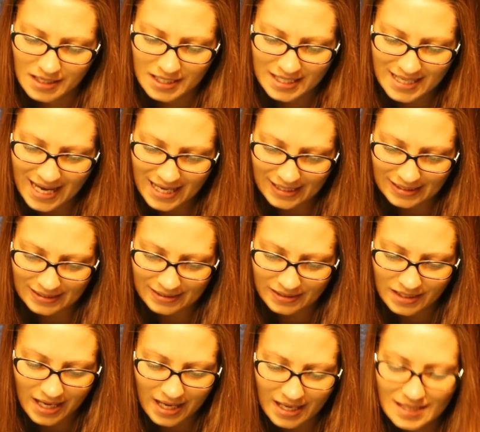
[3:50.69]
None.
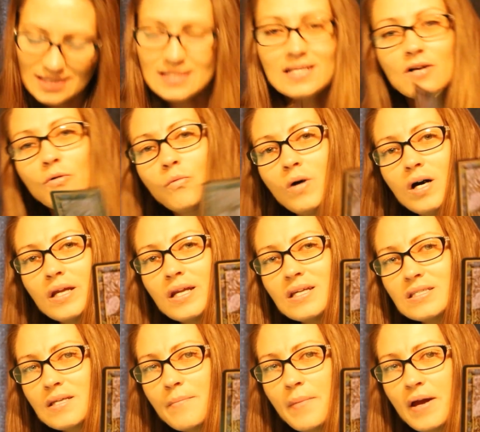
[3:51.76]
Not a single one.
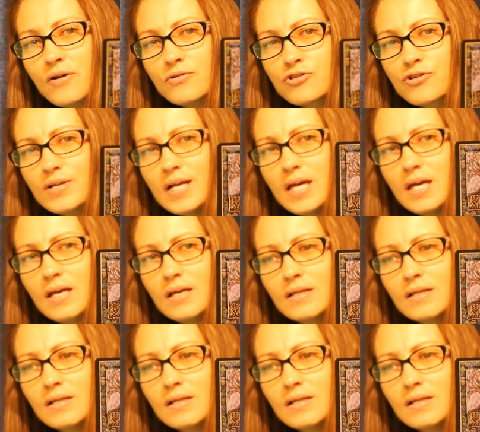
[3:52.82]
It's a bare tree.